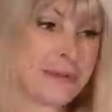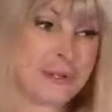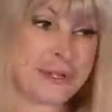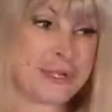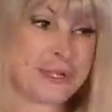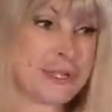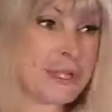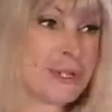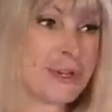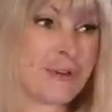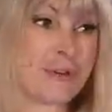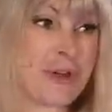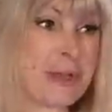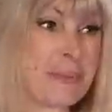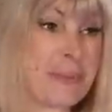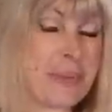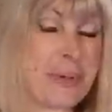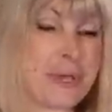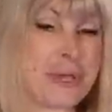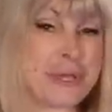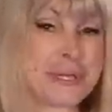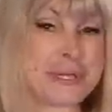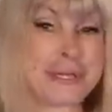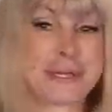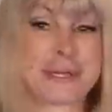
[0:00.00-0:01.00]
She's a great
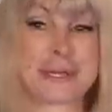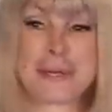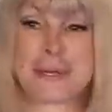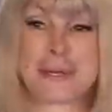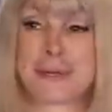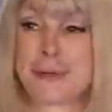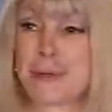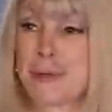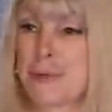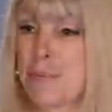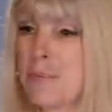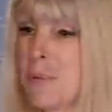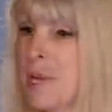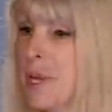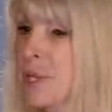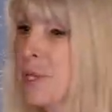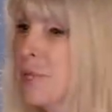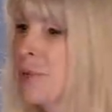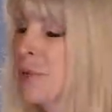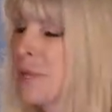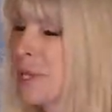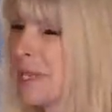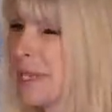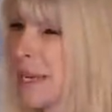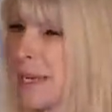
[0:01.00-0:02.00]
person. My
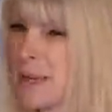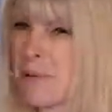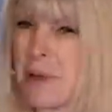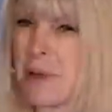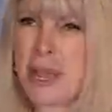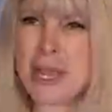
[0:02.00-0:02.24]
daughter said,